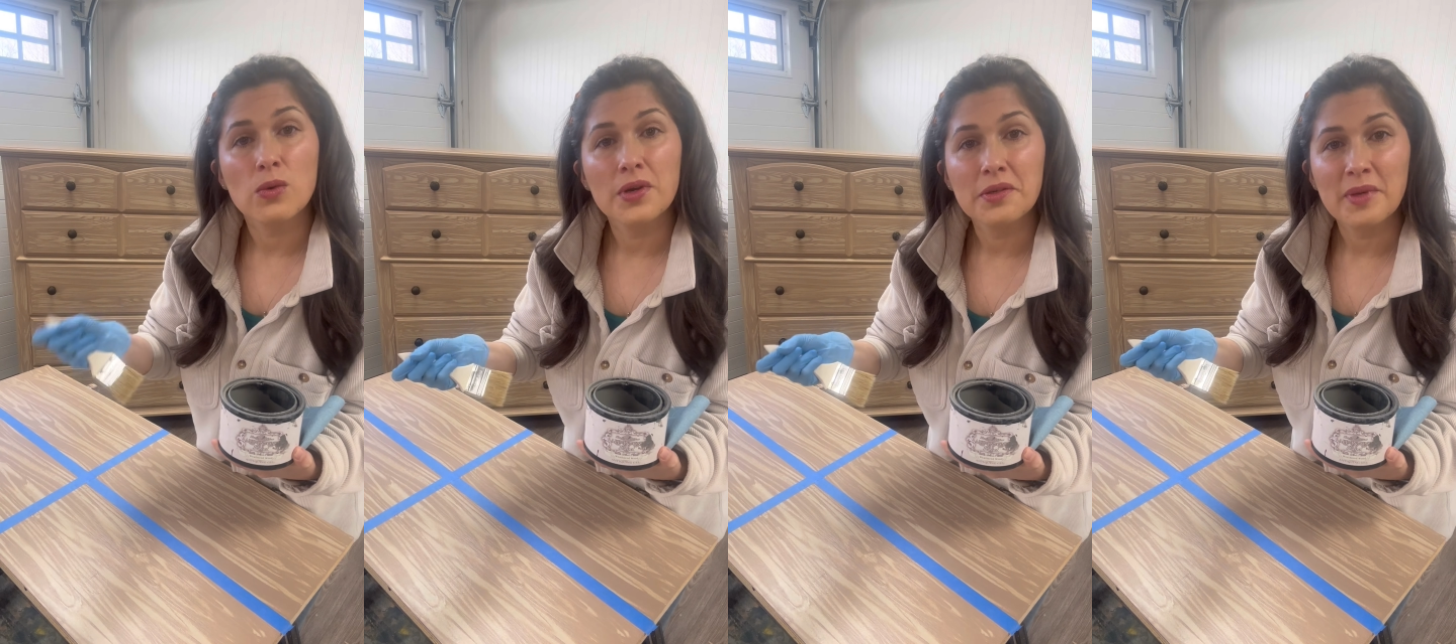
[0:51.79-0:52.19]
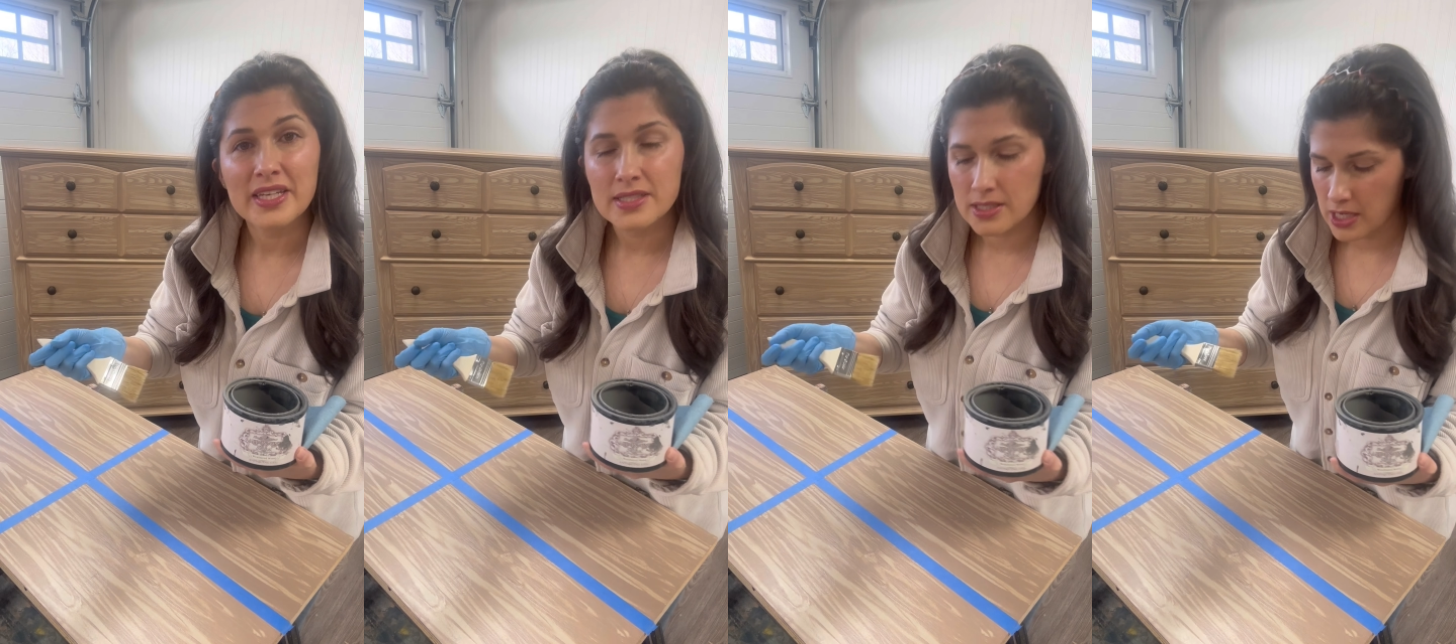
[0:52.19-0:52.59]

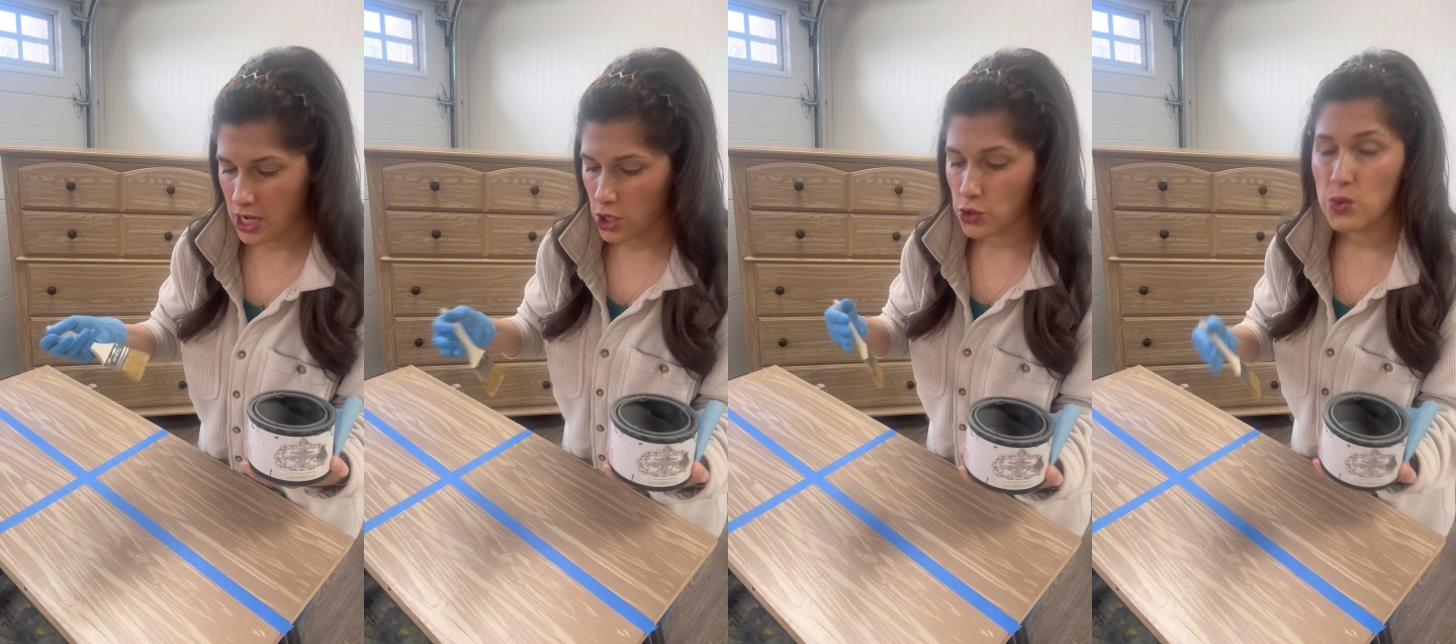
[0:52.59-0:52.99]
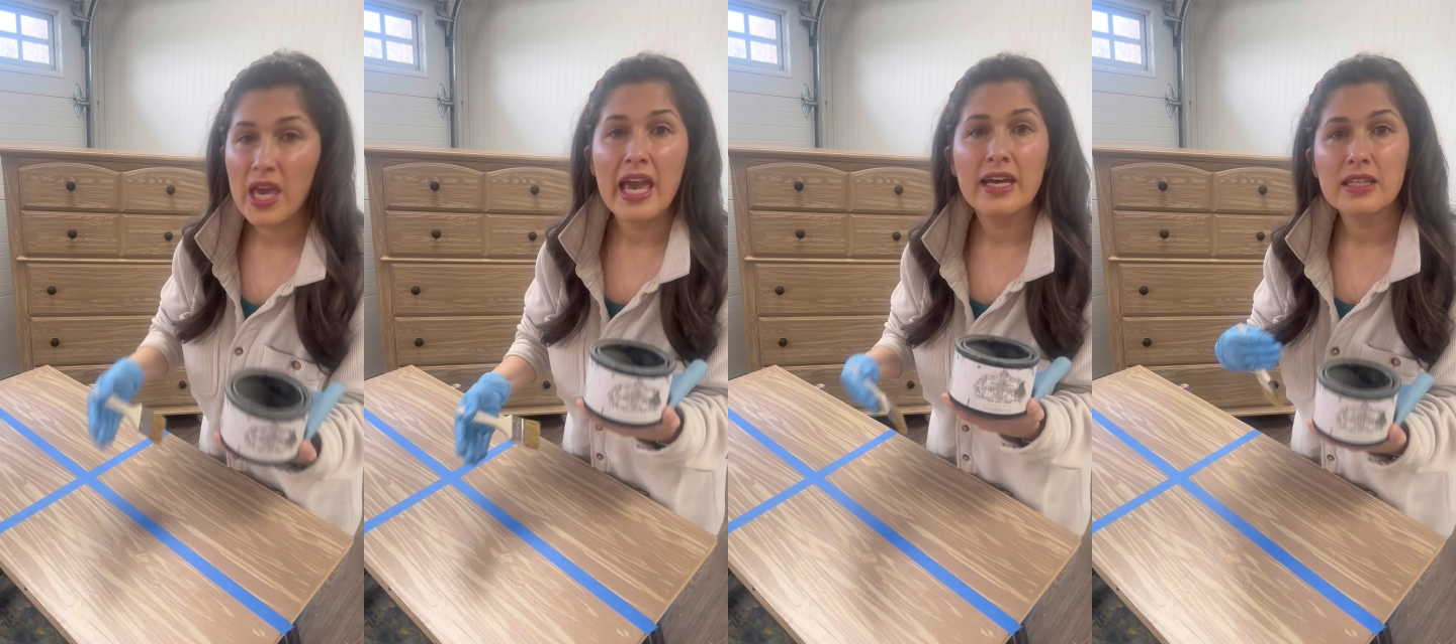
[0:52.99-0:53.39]
oil-based. You
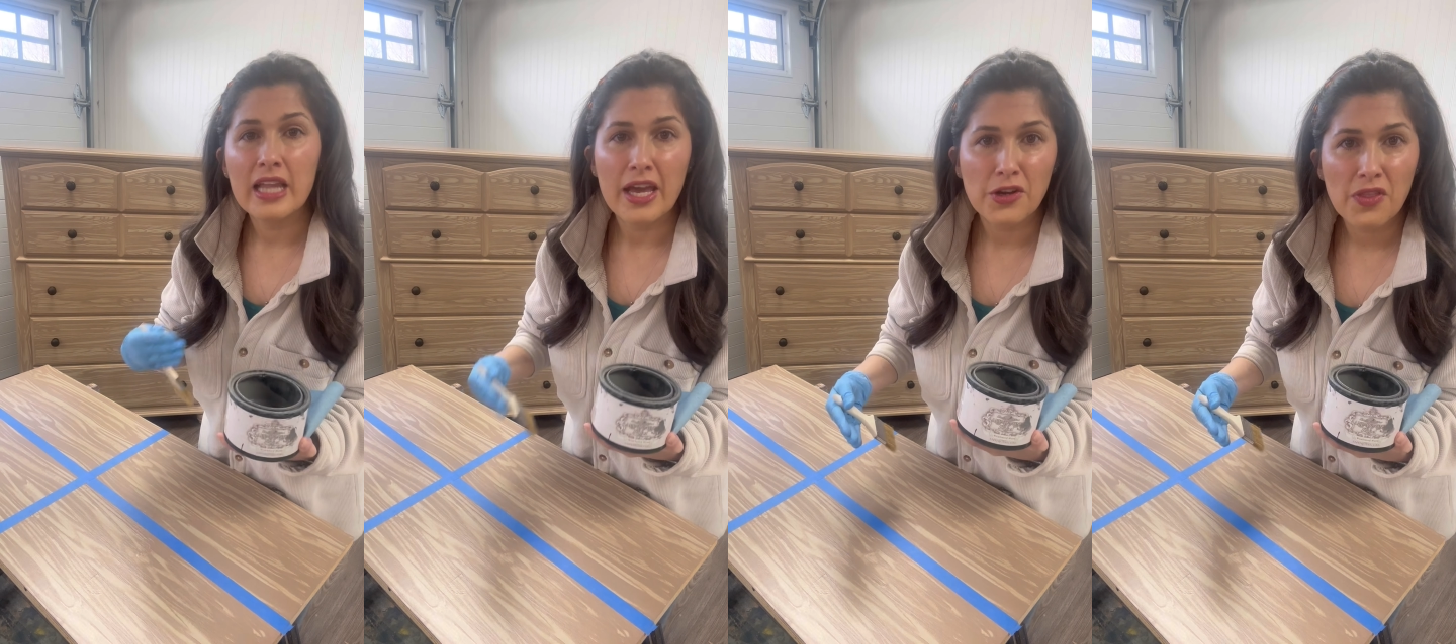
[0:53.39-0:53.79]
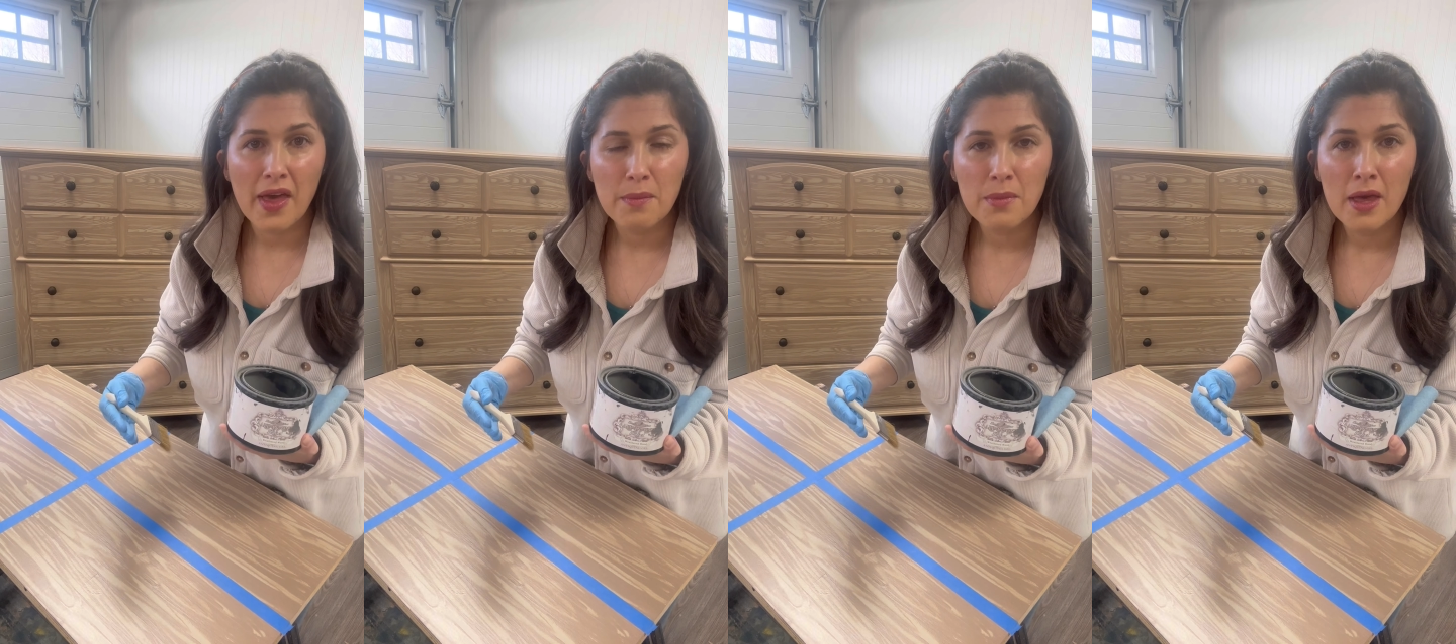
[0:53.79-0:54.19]
can layer
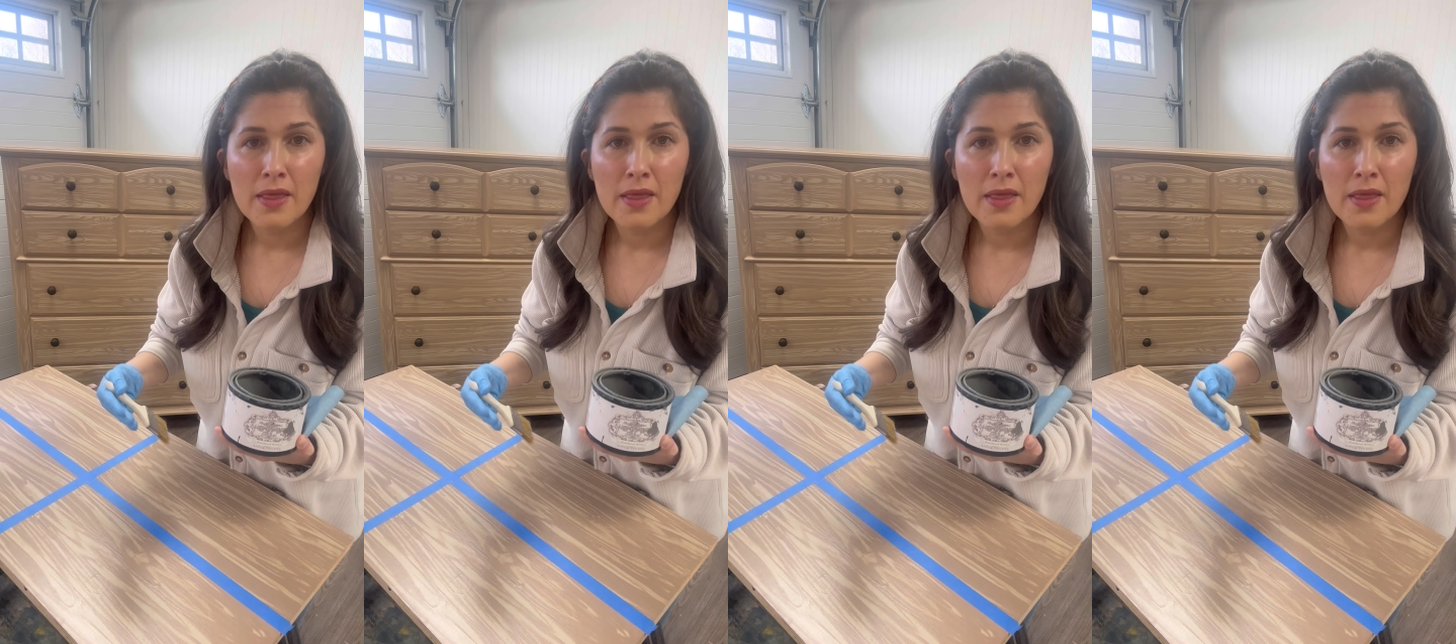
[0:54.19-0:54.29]
them.